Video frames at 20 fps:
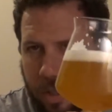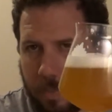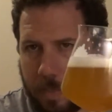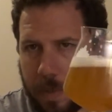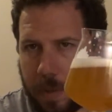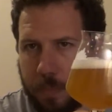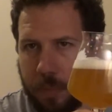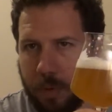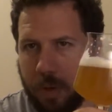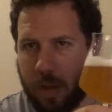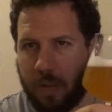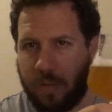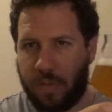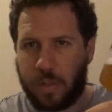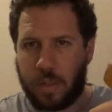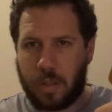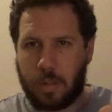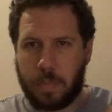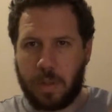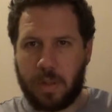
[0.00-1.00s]
a bit bright for
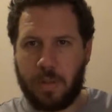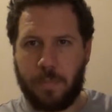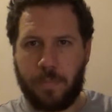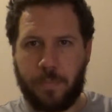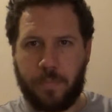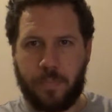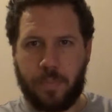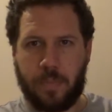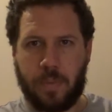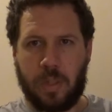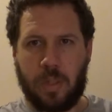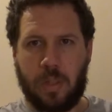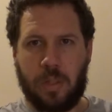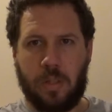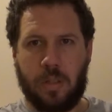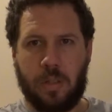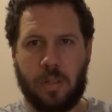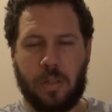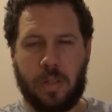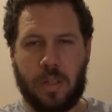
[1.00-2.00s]
you, but
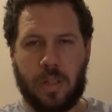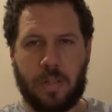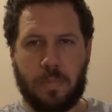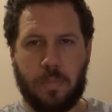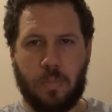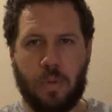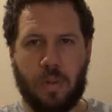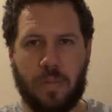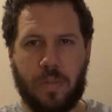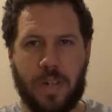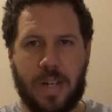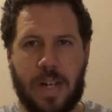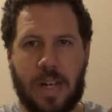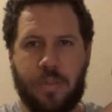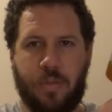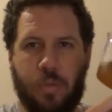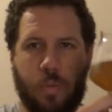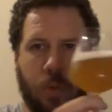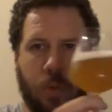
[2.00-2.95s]
that's more of a natural